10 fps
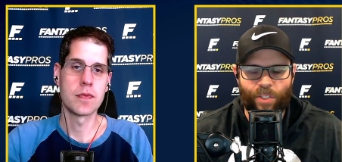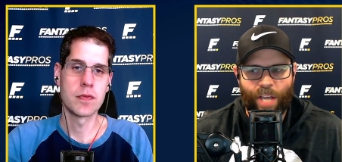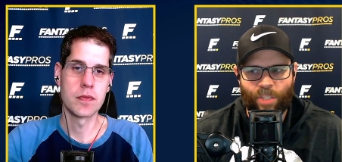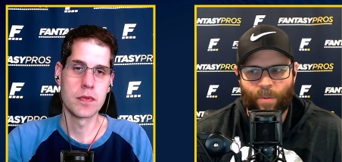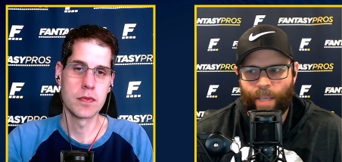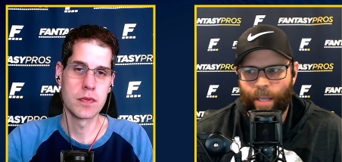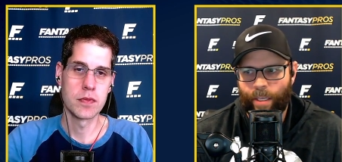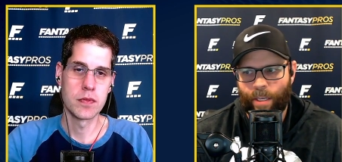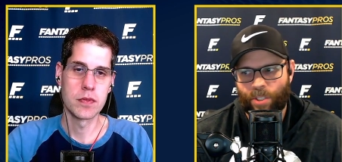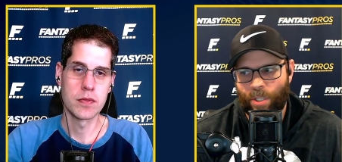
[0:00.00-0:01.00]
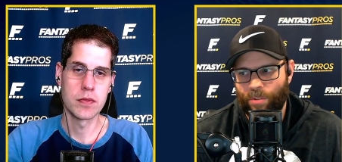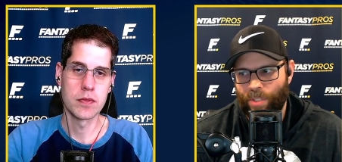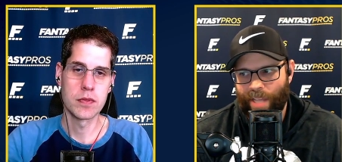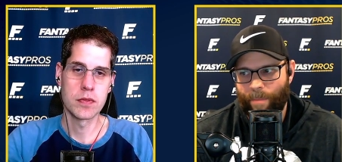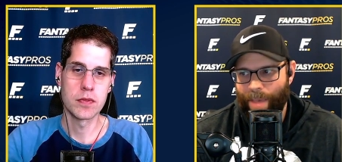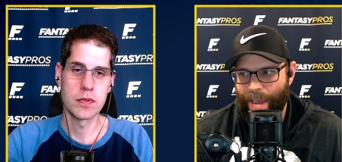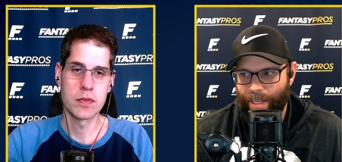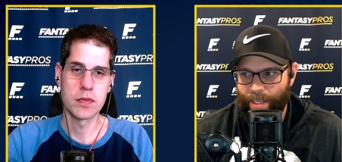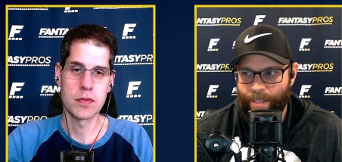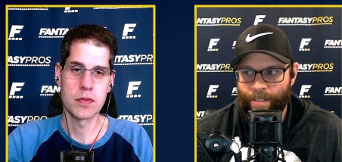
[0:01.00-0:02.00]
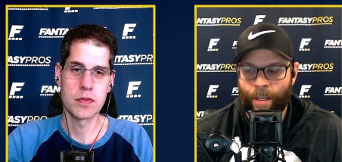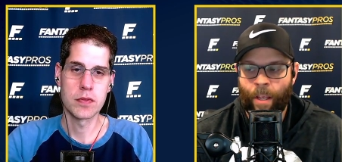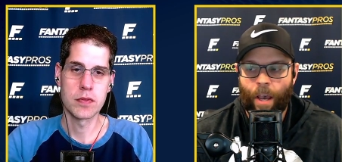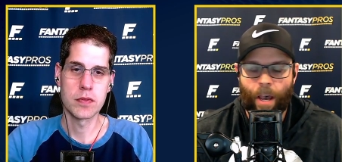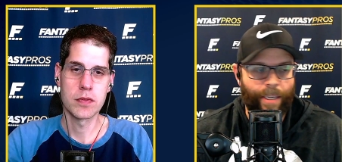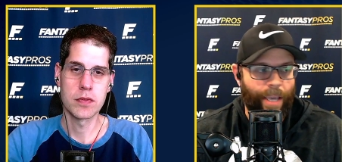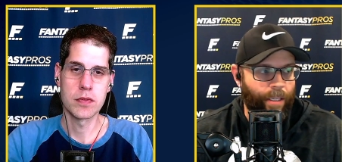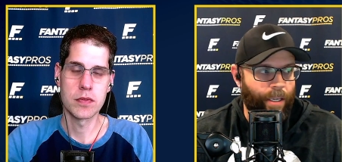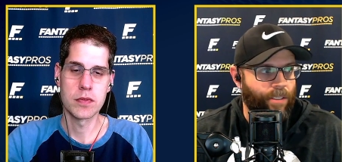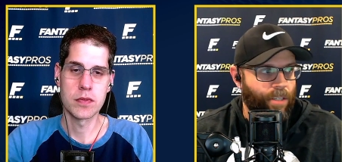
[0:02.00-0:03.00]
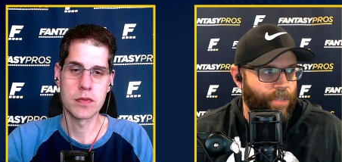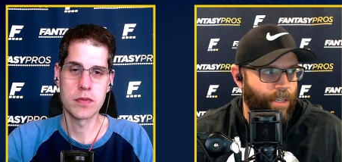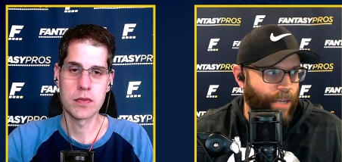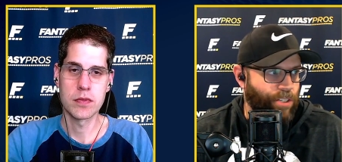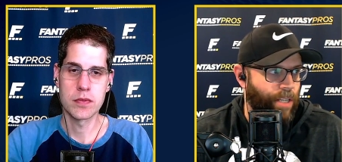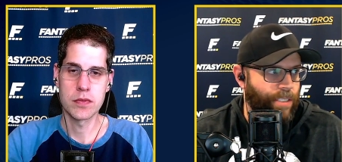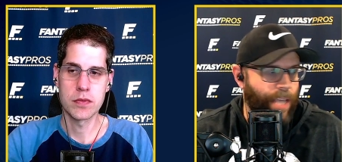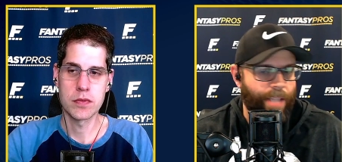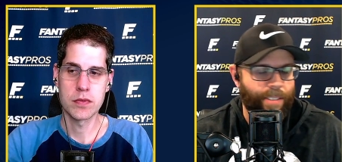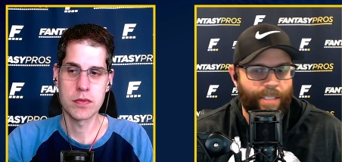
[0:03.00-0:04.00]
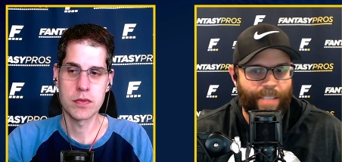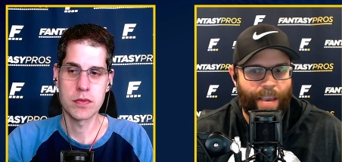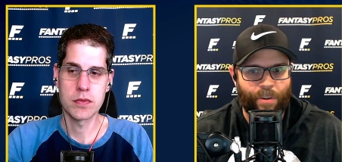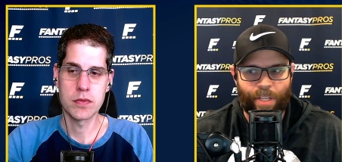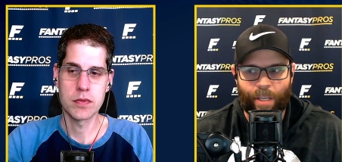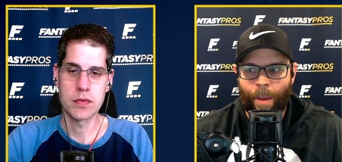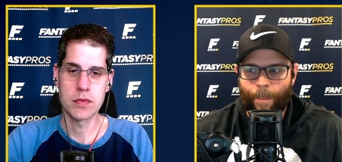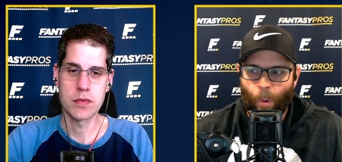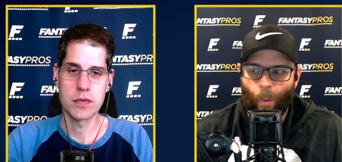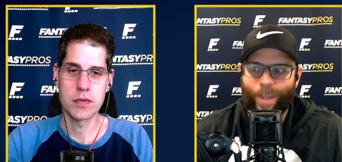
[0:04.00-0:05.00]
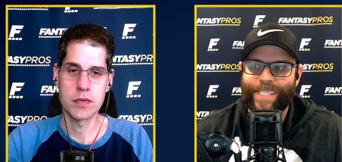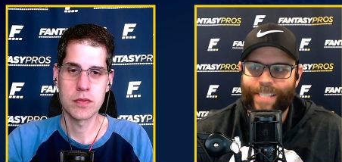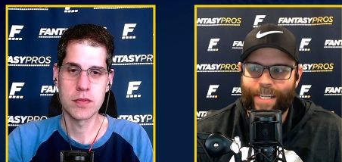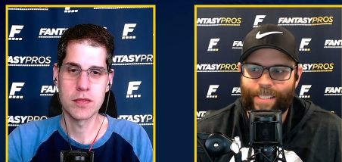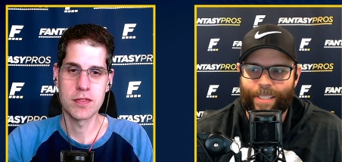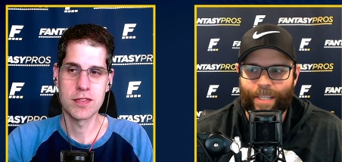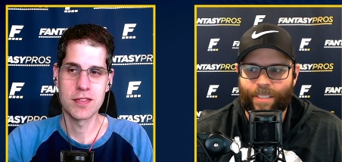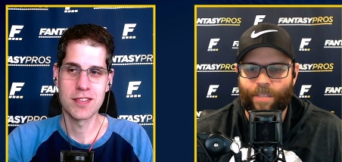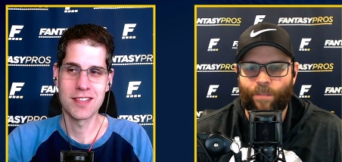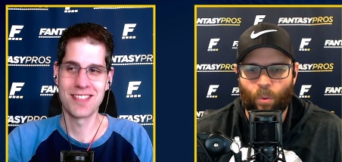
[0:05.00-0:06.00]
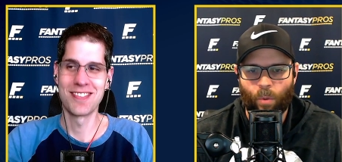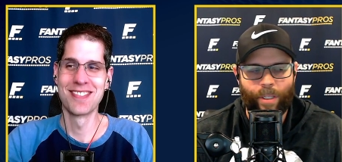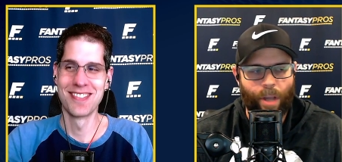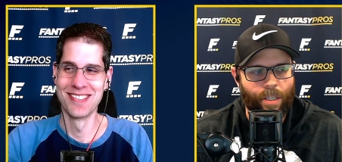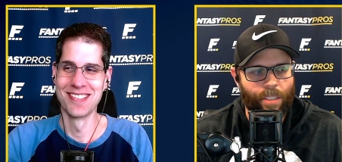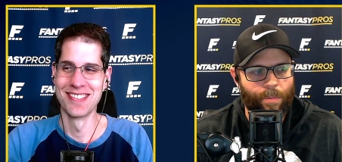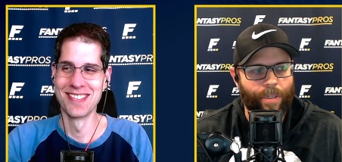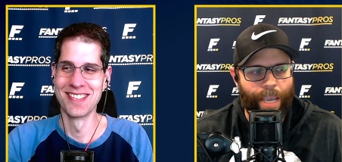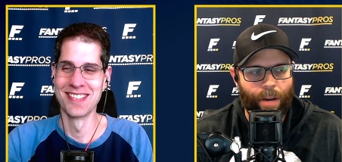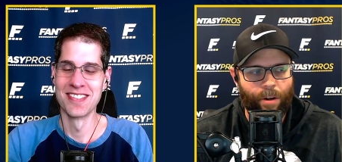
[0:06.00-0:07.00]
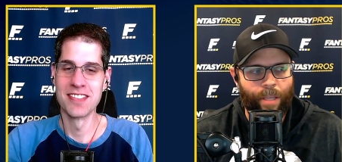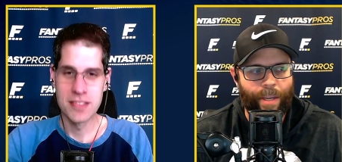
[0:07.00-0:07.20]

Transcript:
Speaker 1: Joshua Kelly has shown just how bad he is. Uh, Kelly, in terms of next-gen stats, he's averaging point six six fewer yards per carry